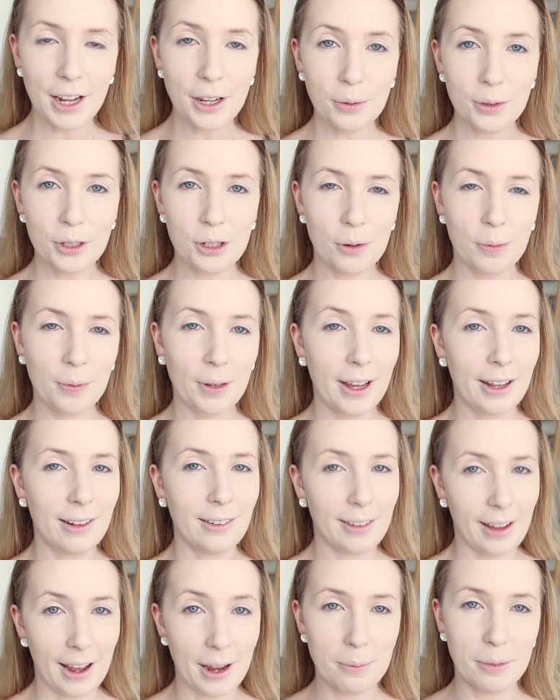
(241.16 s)
Now you want to apply a
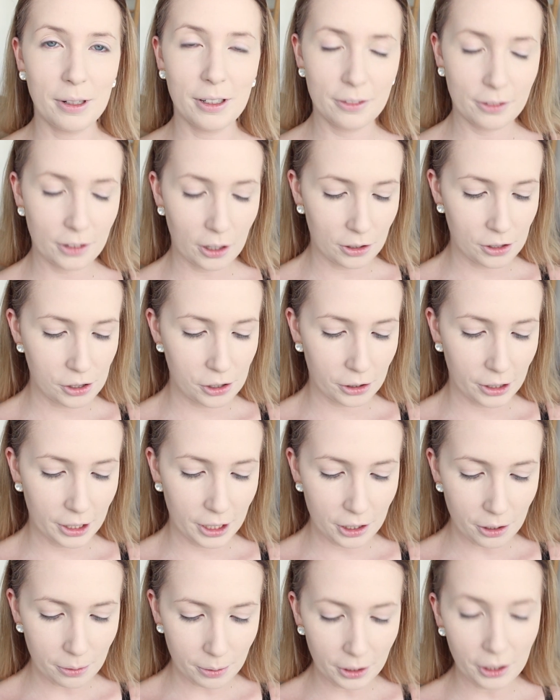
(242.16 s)
light bit of contouring.
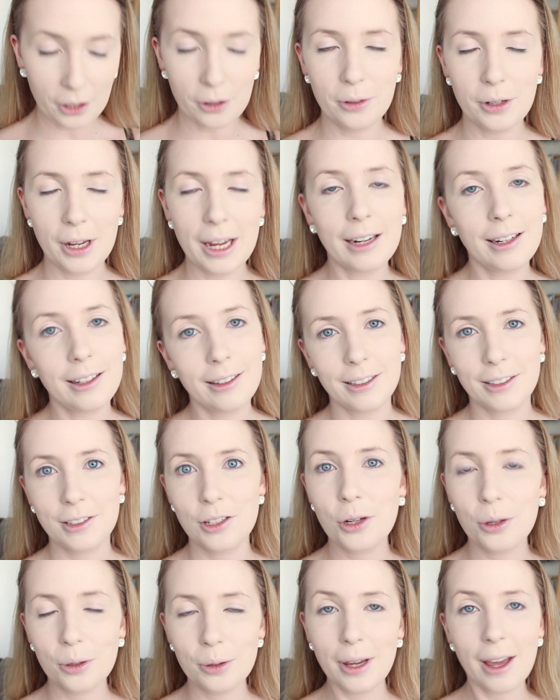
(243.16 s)
You don't want to go anything
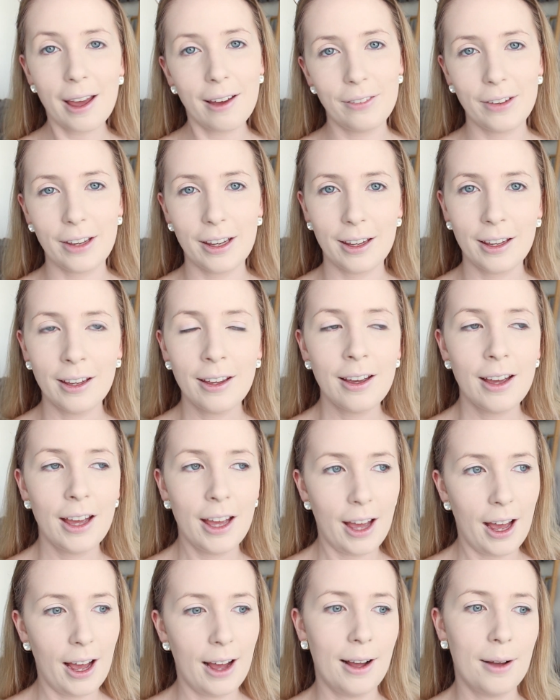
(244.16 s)
too heavy
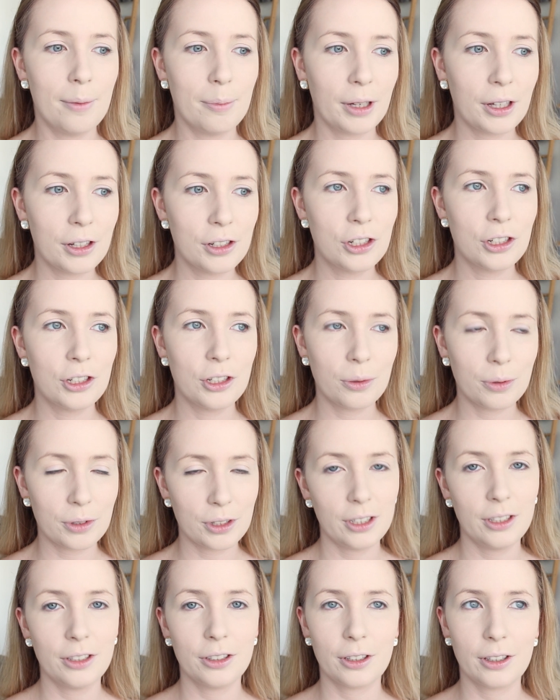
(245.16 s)
because you still want
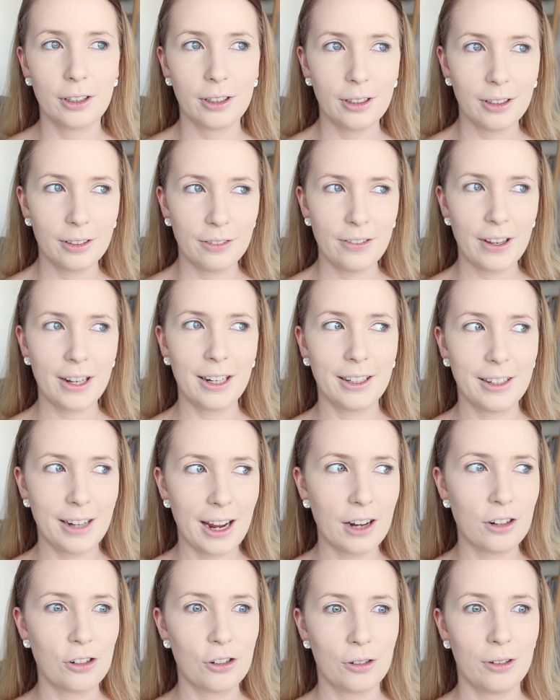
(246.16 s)
to look fairly
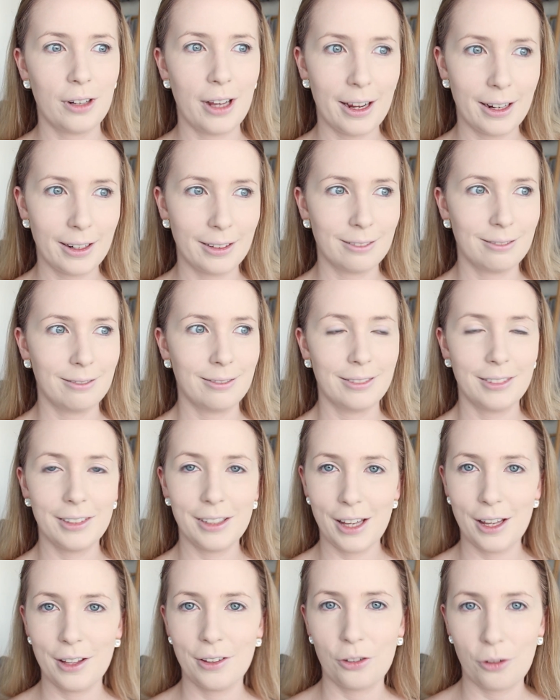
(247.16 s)
natural like
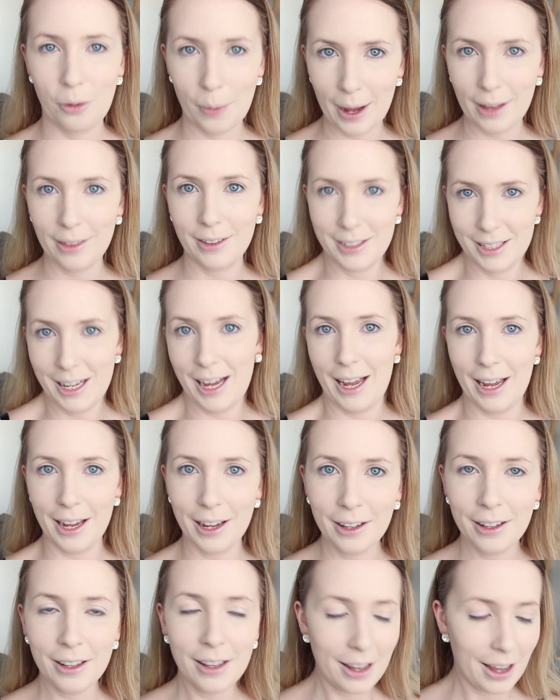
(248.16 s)
throughout the
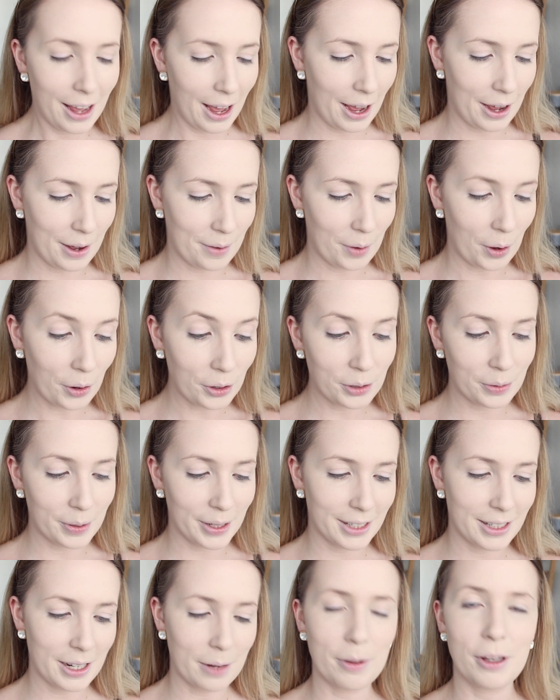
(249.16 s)
day on your
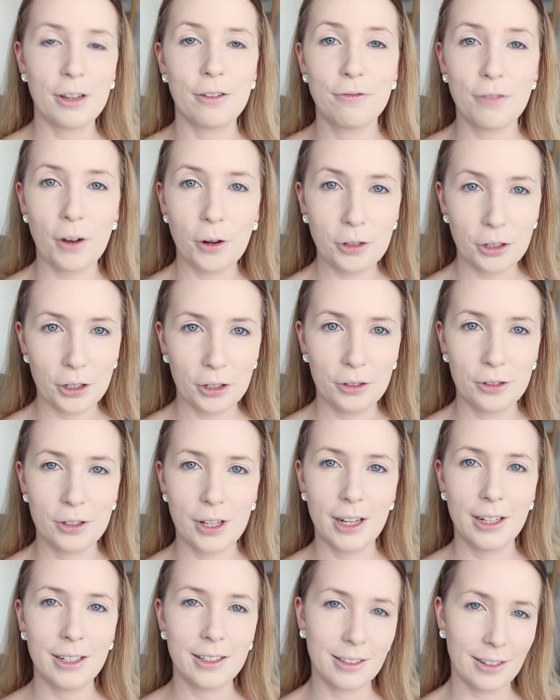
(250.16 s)
wedding day, but your photos
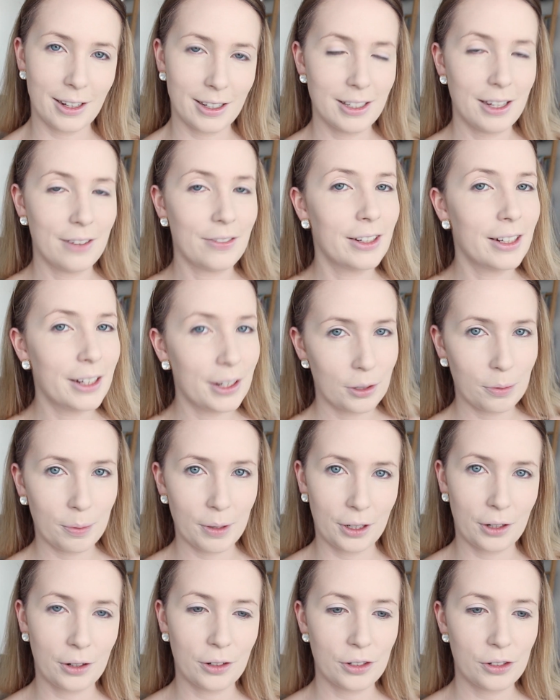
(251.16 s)
it is nice to have a little
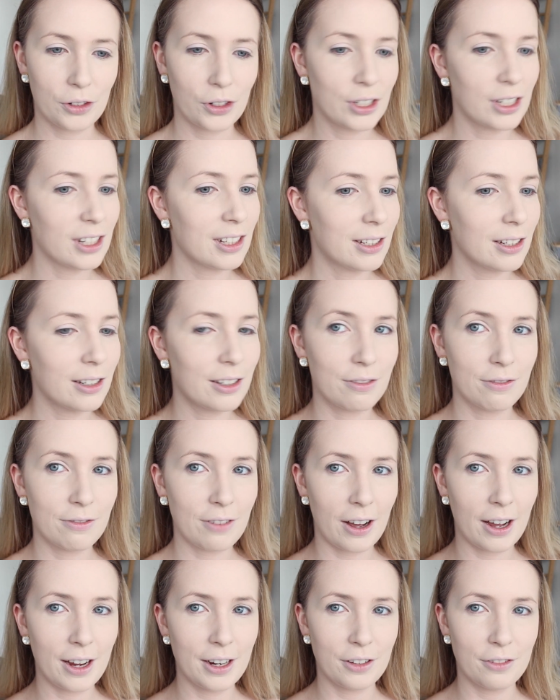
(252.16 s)
bit of contouring just to
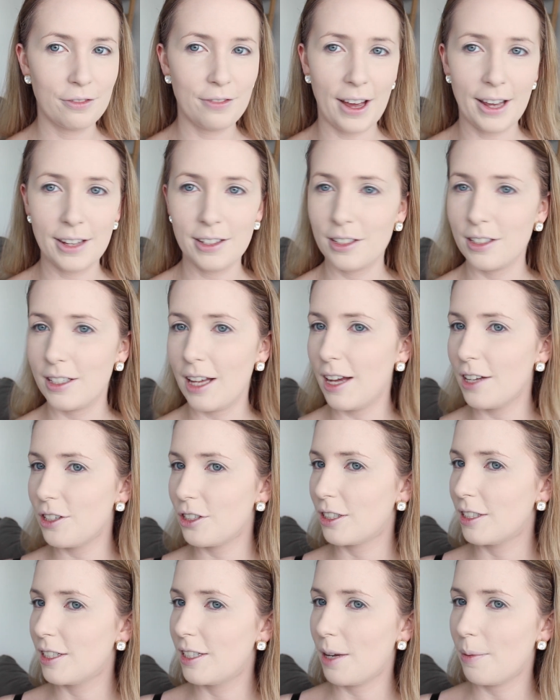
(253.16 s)
define your face, because as
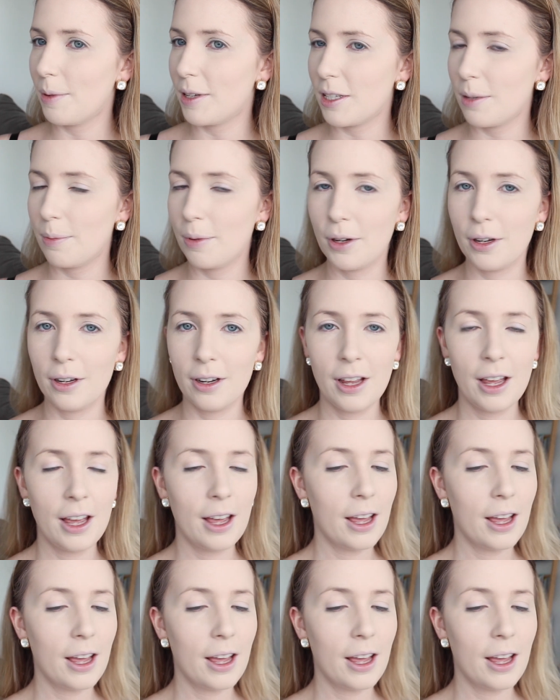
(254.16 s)
you can see once I put